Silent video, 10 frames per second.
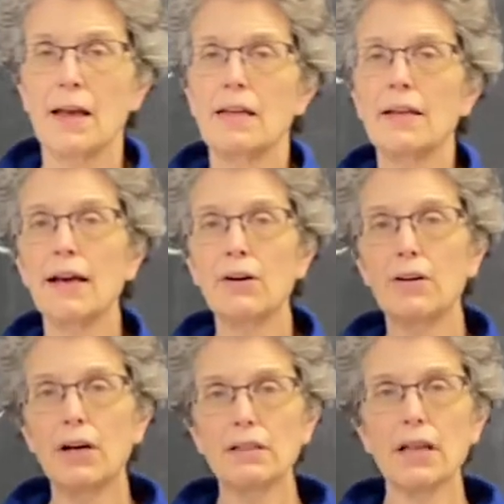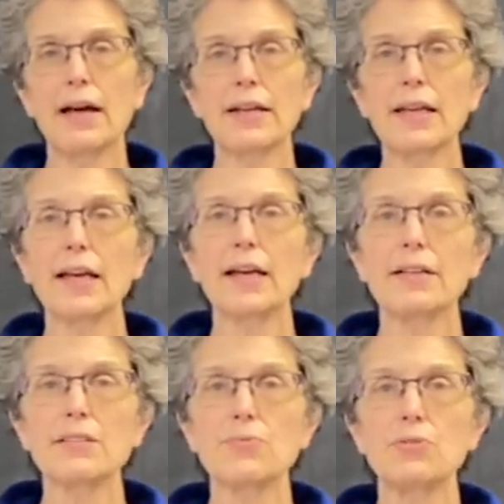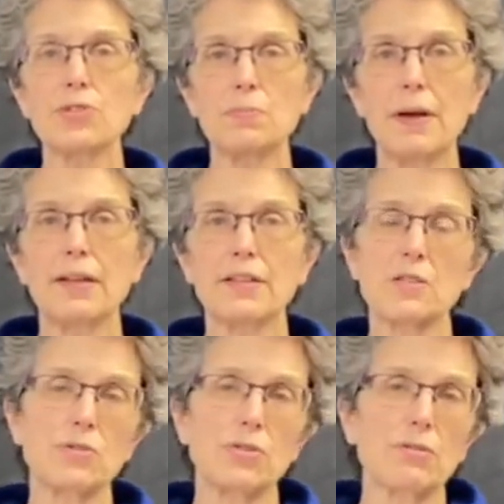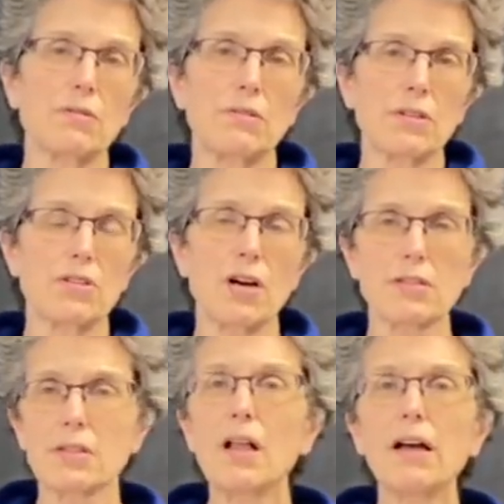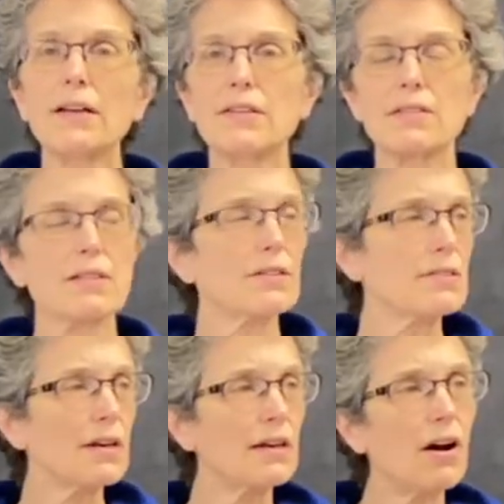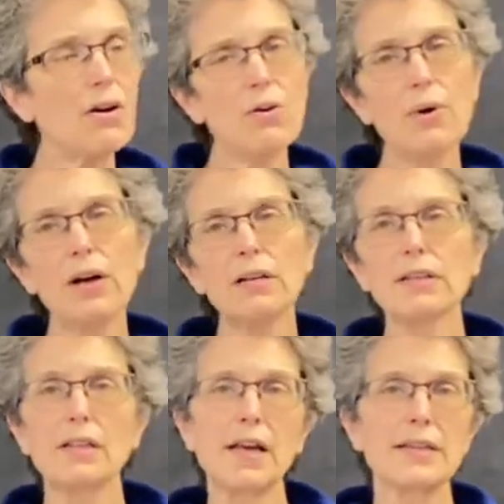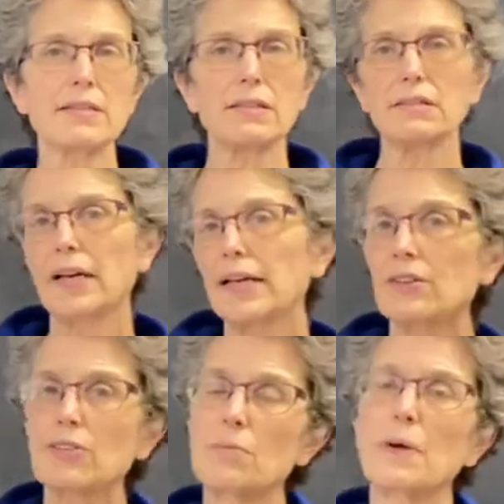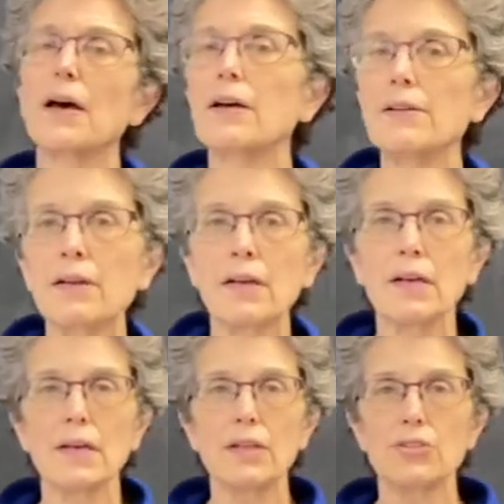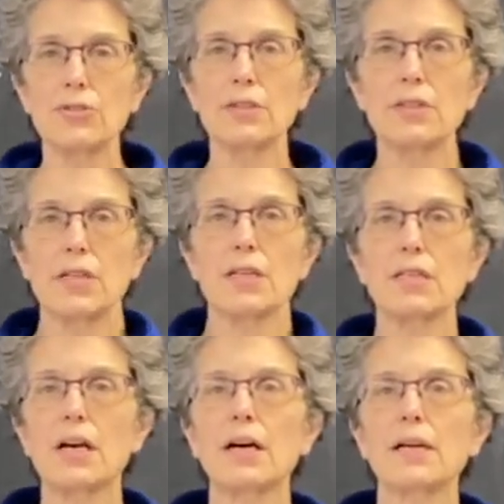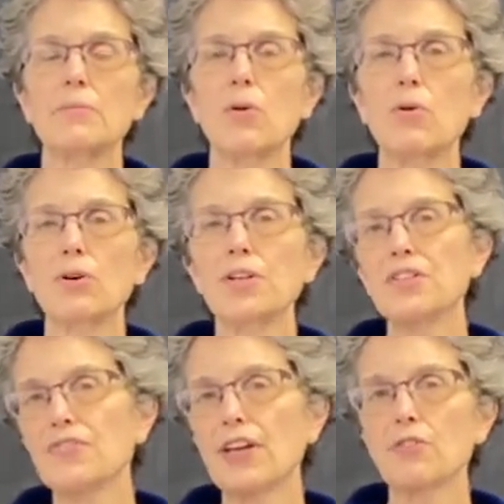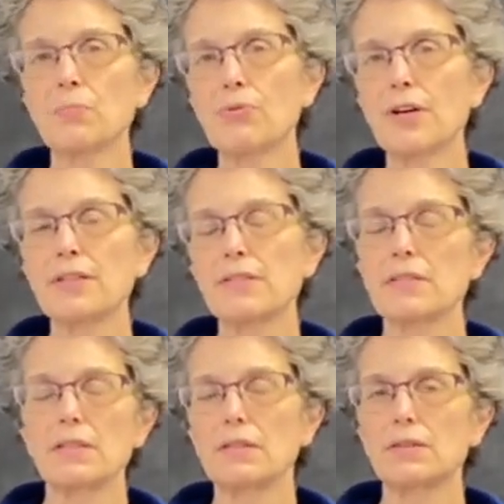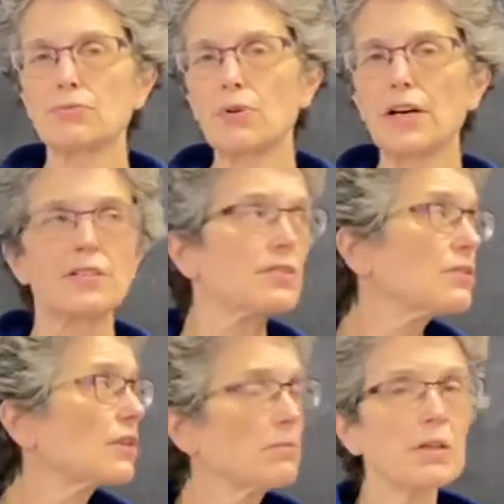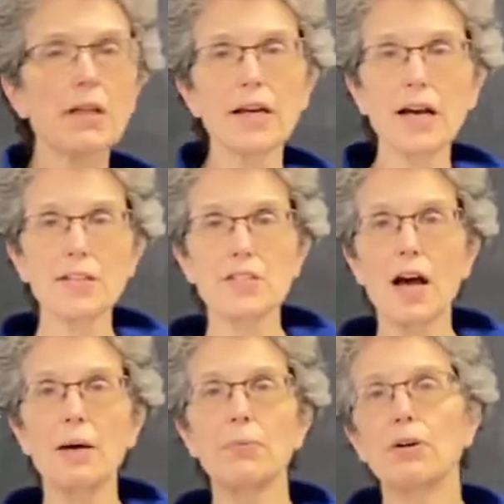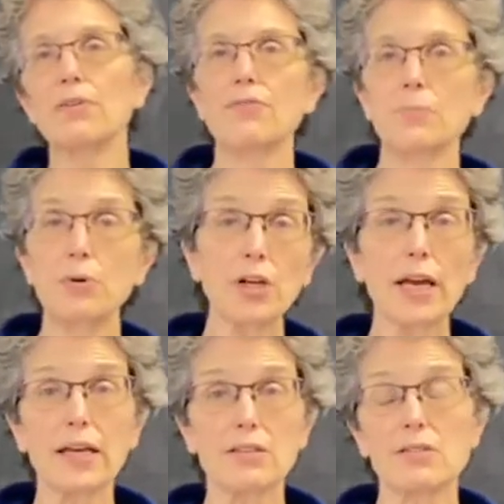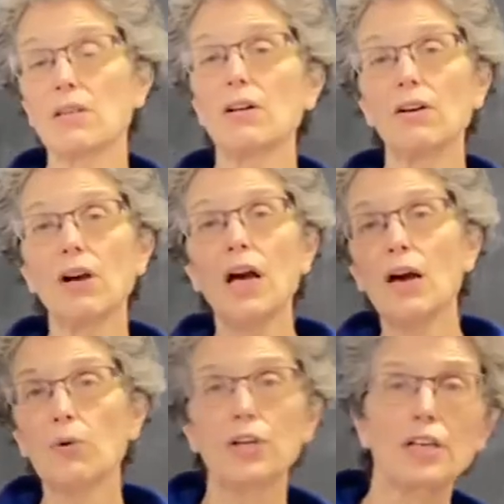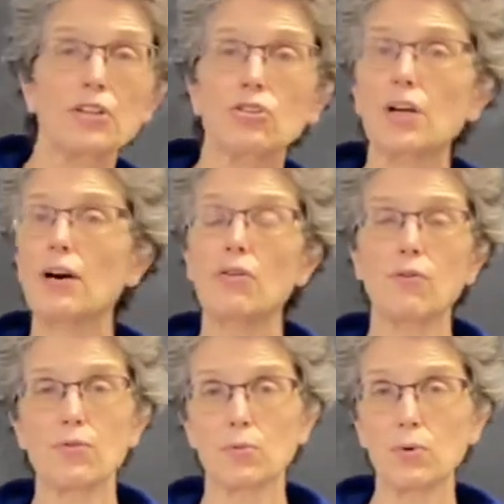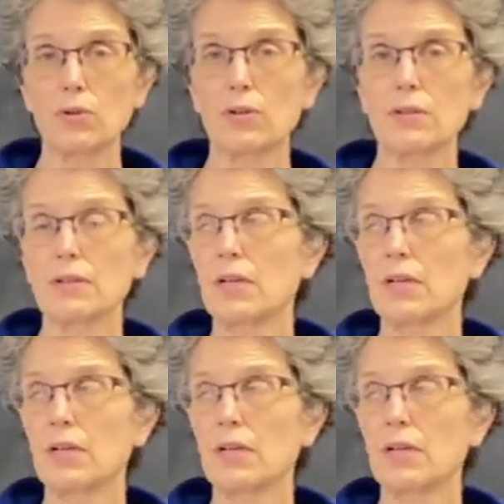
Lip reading: Now, a lot of cats will spend, as you talk to clients, and they'll say, oh, well, he likes to lay under the bed during the daytime, or his favorite place to rest is going to be like on top of the bookcase there where he can look out over the world.